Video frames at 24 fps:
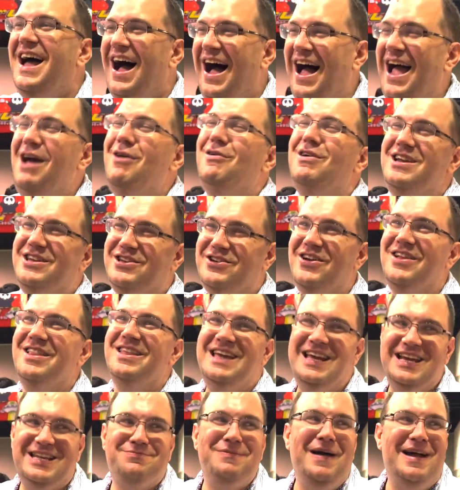I was really
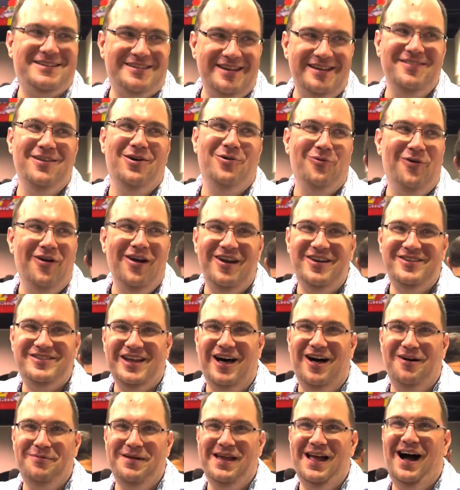expecting the worst,
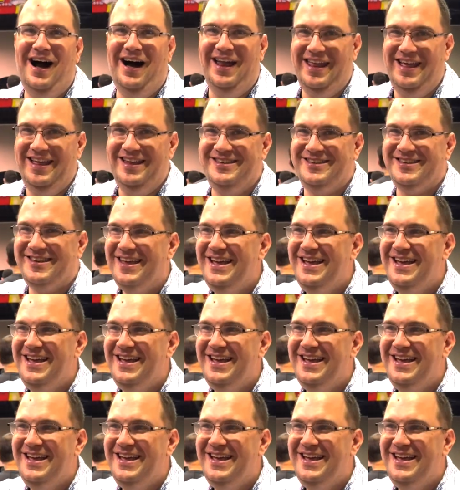I'll be honest.